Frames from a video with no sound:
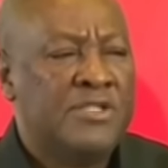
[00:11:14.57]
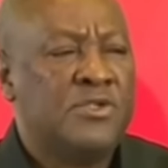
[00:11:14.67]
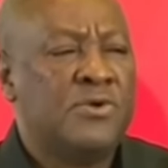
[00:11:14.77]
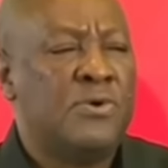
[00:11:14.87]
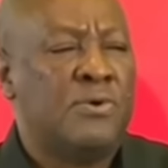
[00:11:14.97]
And
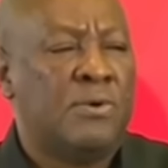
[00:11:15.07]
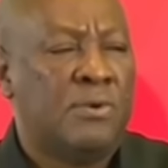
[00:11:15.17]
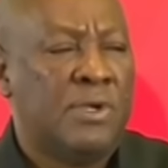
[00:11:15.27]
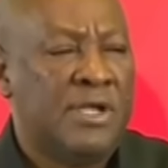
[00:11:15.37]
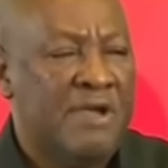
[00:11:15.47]
so,
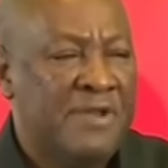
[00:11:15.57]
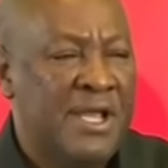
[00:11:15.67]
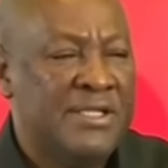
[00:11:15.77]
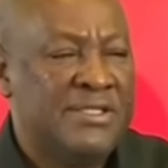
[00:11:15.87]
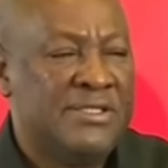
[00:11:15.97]

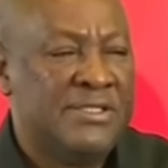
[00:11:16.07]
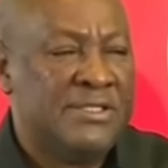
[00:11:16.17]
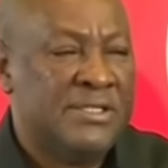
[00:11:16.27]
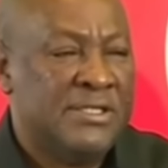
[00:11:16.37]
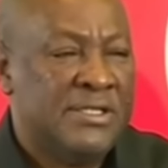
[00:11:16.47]

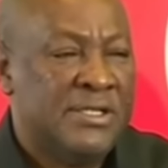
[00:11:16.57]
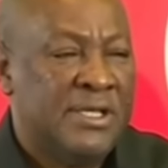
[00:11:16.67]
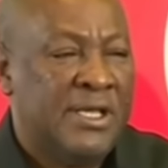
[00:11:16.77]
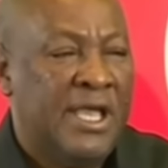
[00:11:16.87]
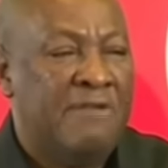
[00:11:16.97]
governance
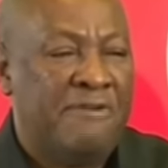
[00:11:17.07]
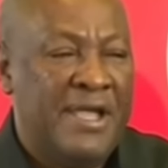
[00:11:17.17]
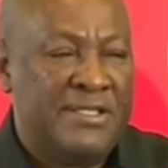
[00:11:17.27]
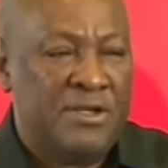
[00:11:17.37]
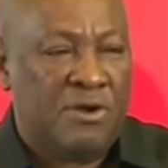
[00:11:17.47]
and
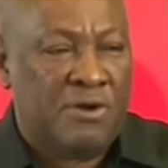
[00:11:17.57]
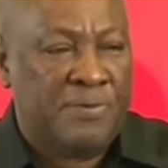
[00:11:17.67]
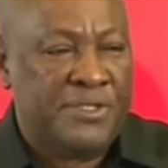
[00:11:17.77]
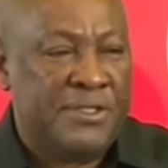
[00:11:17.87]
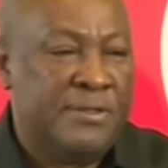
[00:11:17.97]
fighting
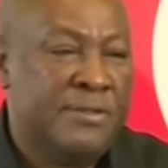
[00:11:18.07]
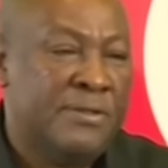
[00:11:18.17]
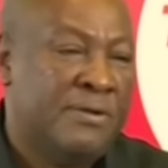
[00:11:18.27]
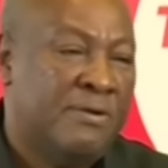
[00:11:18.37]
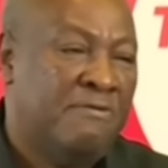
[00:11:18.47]
corruption
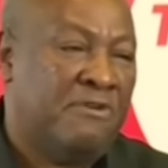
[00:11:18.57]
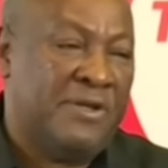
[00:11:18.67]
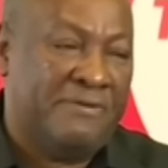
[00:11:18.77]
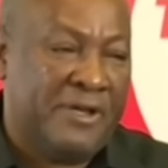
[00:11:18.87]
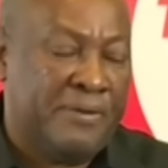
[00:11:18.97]
for
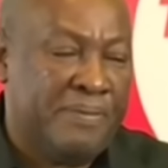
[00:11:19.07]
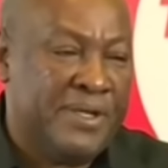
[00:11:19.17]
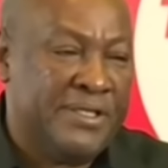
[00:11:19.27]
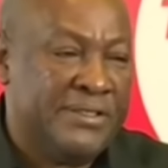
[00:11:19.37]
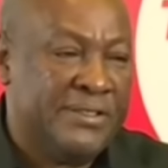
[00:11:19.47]

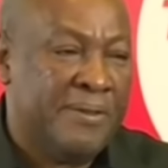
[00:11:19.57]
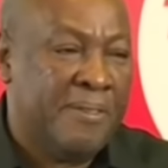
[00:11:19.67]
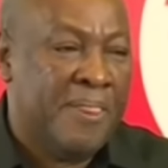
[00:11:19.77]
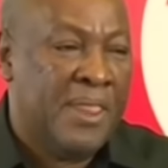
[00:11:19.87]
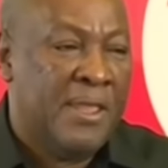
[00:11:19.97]
development.
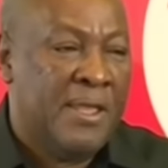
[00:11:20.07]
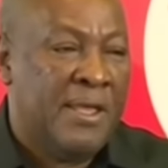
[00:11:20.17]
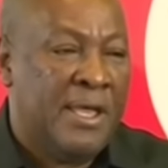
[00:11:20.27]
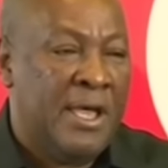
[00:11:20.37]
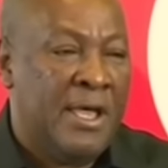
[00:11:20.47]

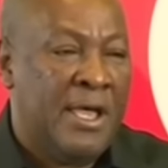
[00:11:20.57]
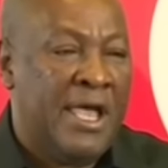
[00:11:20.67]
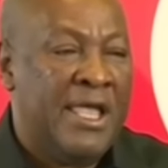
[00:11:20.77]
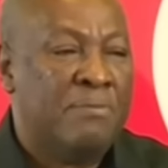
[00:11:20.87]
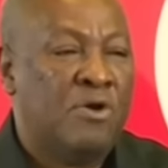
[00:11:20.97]

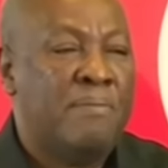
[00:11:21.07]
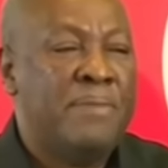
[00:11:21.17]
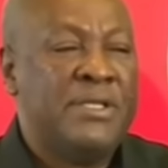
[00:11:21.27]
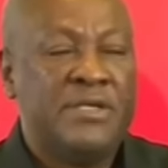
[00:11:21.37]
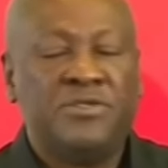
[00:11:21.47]
I am
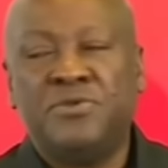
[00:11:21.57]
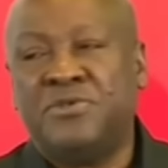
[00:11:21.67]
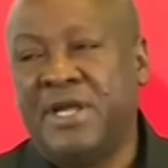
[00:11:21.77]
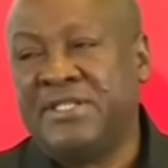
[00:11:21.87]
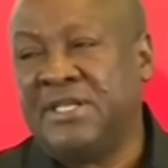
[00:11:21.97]
committed to
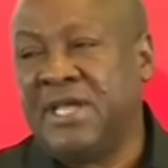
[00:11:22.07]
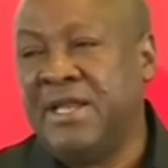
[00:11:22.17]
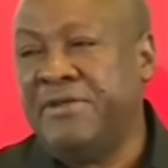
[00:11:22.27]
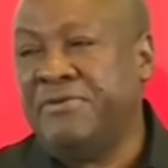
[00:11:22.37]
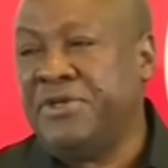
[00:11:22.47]

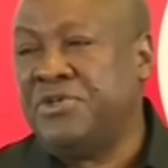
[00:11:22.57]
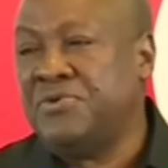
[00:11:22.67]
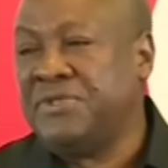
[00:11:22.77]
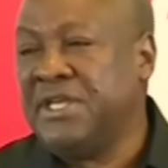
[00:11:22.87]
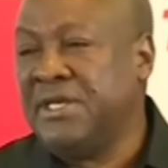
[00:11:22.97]
drastically
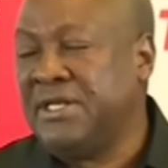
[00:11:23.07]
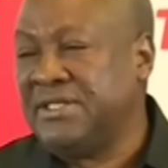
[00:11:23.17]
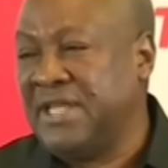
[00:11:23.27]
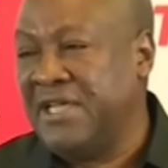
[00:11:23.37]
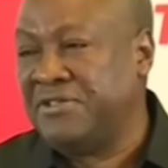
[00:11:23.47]
reducing the
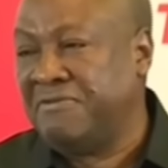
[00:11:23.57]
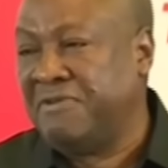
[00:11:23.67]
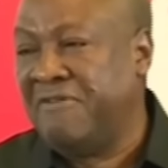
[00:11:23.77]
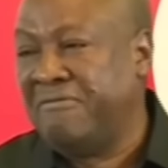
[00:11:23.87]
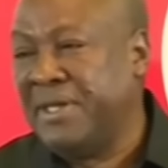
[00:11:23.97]
size
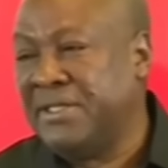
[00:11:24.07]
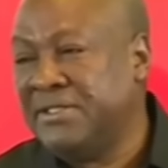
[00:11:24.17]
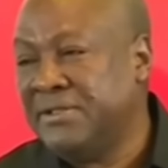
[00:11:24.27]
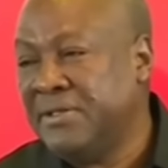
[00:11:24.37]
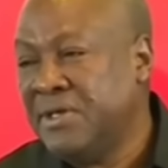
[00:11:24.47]
of
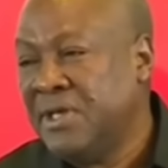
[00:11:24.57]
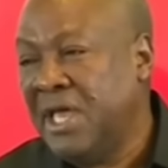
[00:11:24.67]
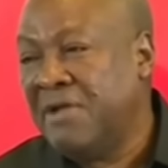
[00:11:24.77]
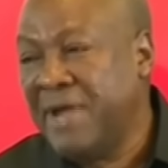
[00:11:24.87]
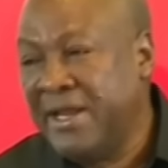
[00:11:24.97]
government,
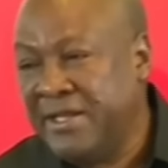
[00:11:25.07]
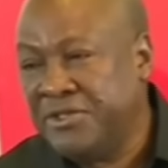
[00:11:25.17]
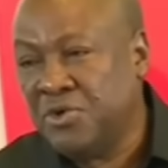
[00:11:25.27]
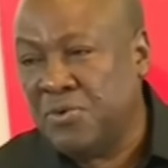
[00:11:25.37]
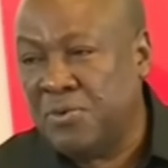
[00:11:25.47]
and
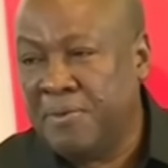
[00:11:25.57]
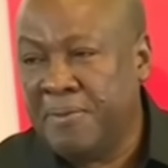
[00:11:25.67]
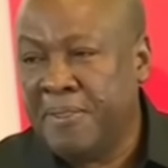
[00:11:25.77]
rightly so.